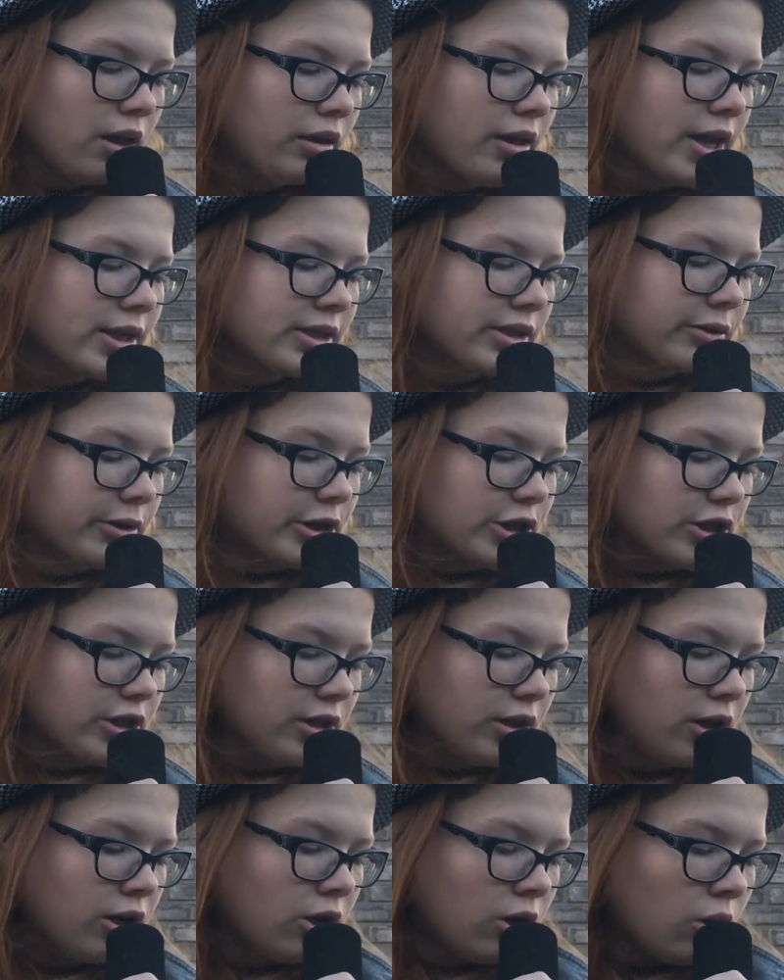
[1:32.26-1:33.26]
Last
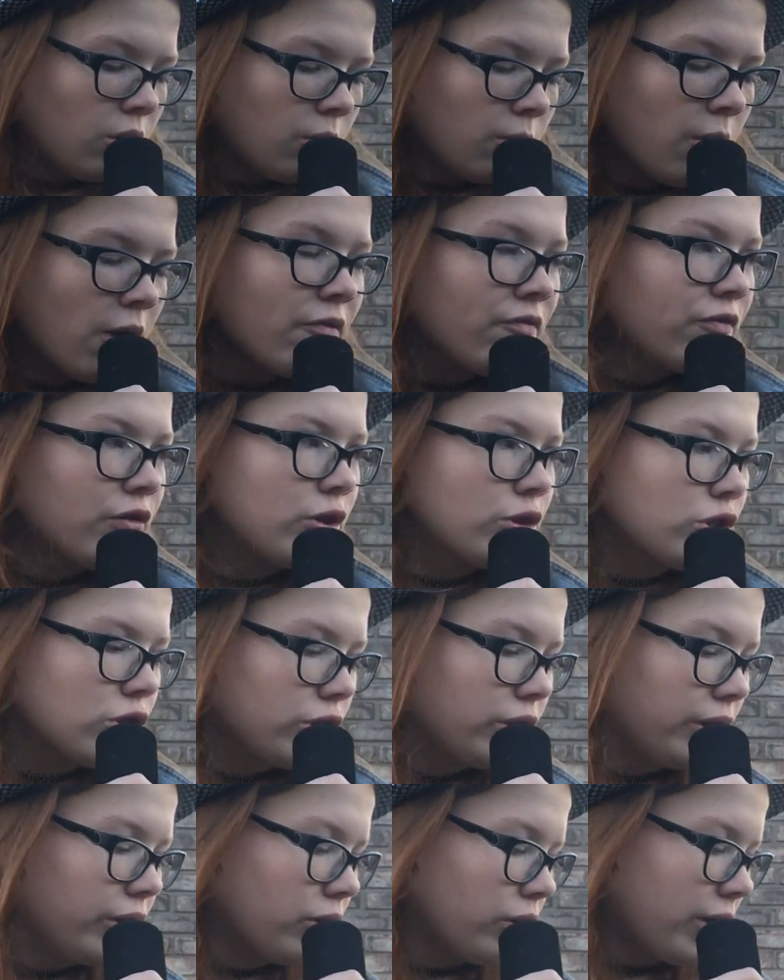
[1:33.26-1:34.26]
question. What future
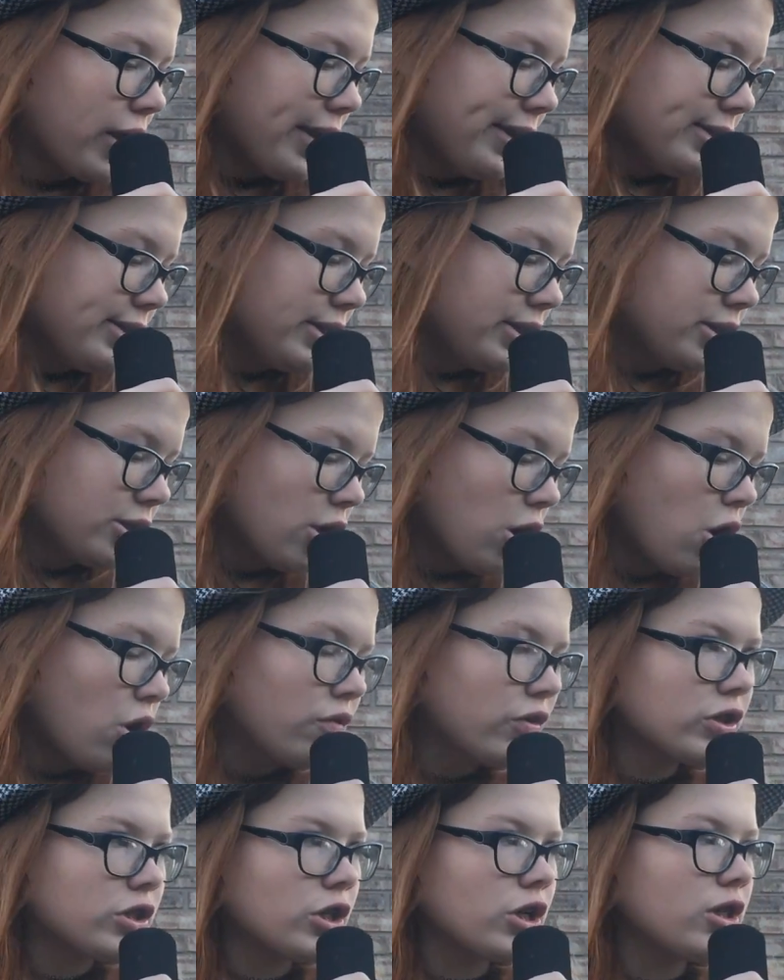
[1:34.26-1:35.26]
legal cases
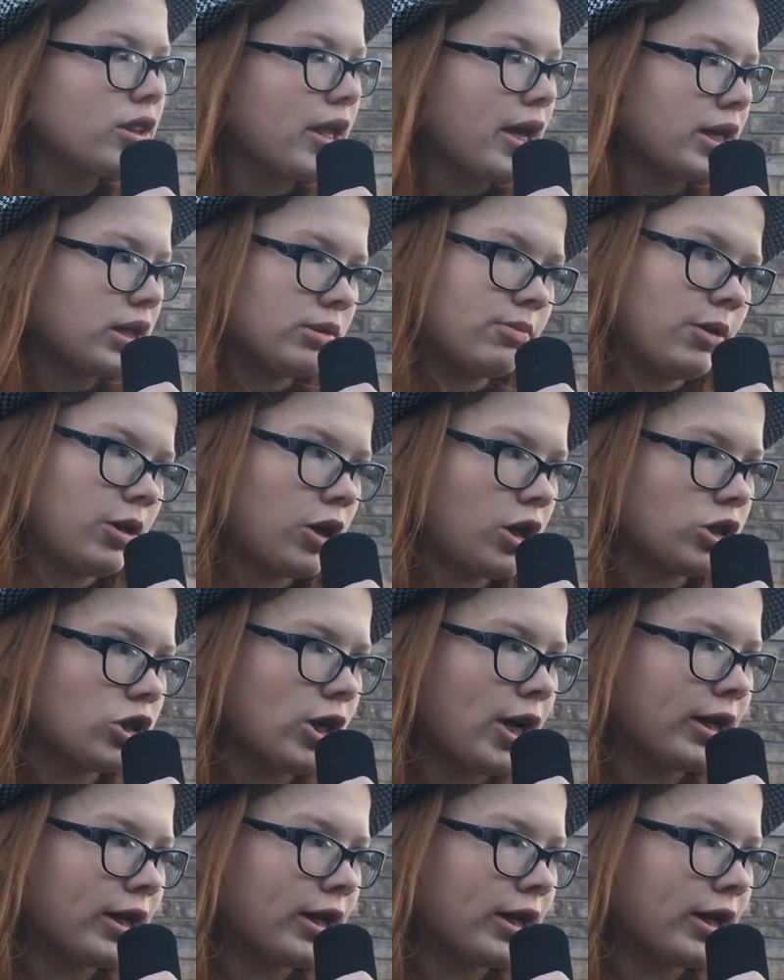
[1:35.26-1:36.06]
overturned the Espionage